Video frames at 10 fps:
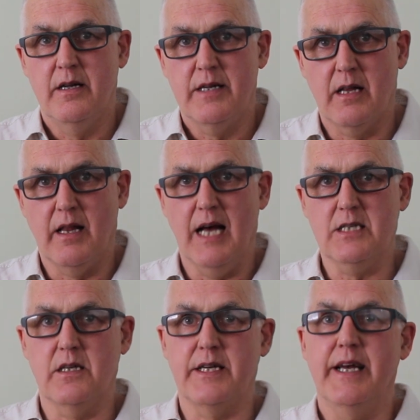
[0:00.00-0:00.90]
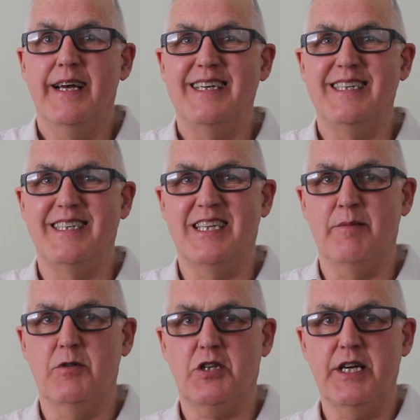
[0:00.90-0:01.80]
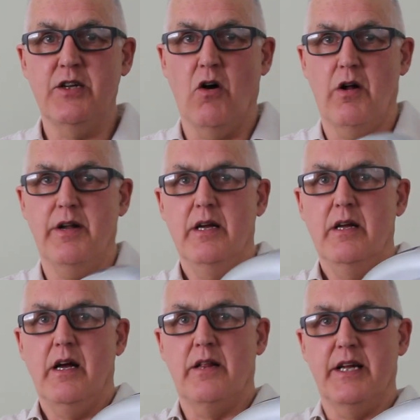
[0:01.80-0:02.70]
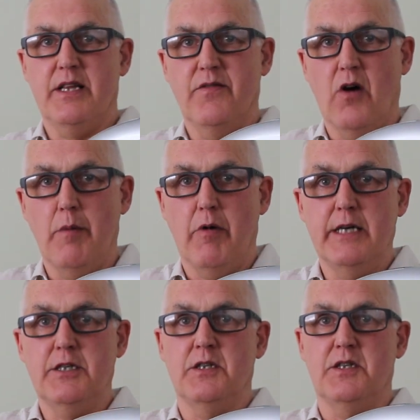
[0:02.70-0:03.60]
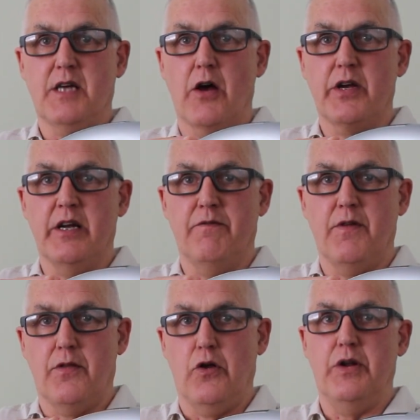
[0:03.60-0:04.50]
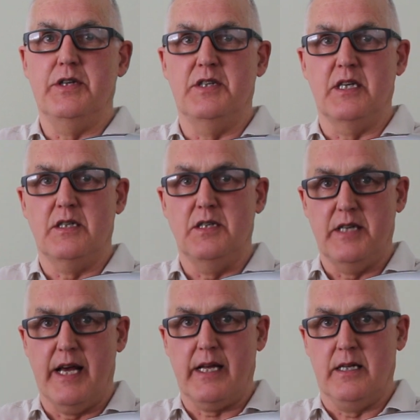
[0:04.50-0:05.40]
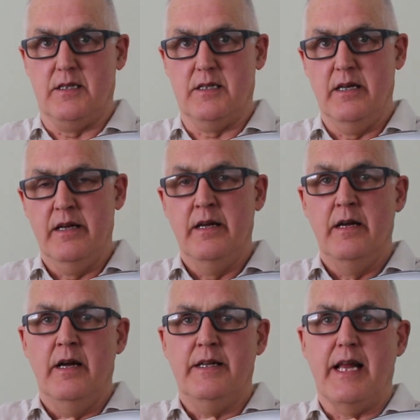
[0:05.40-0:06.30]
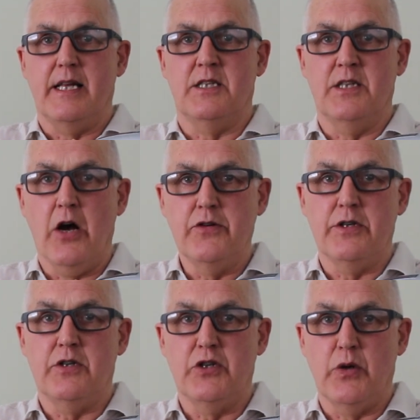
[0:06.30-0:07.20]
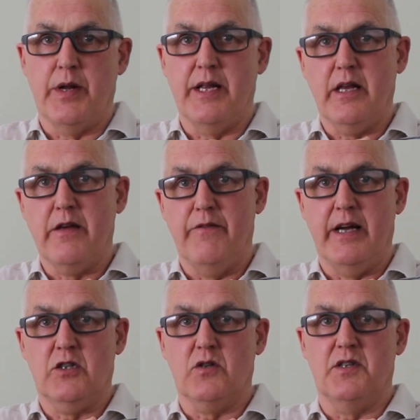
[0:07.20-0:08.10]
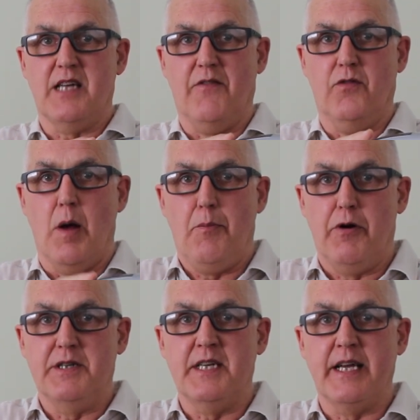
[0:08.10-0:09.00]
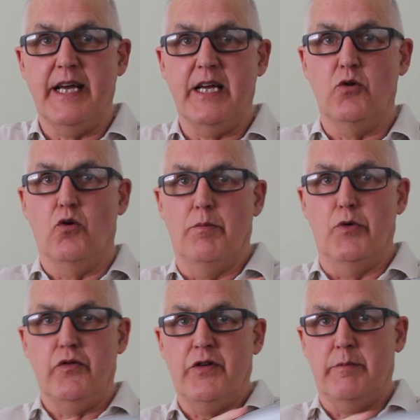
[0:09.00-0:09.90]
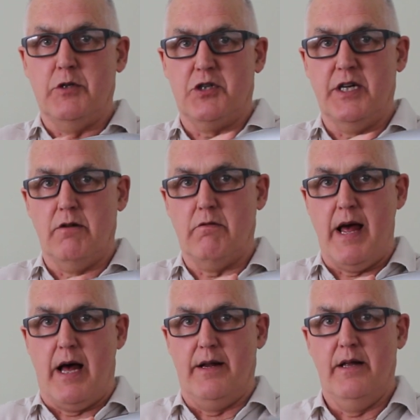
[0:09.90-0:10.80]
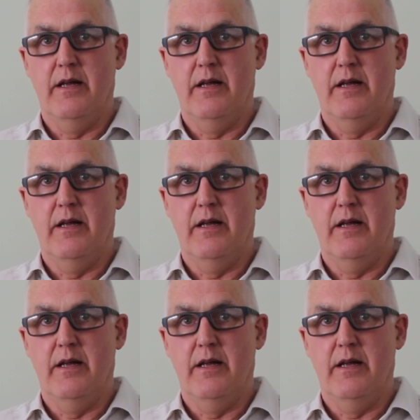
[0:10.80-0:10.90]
Now lastly, you sit the machine on and let the vibrations soak in for 30 to 60 seconds. Now there's no need to do any of the conventional stuff like pressing in or moving the machine around.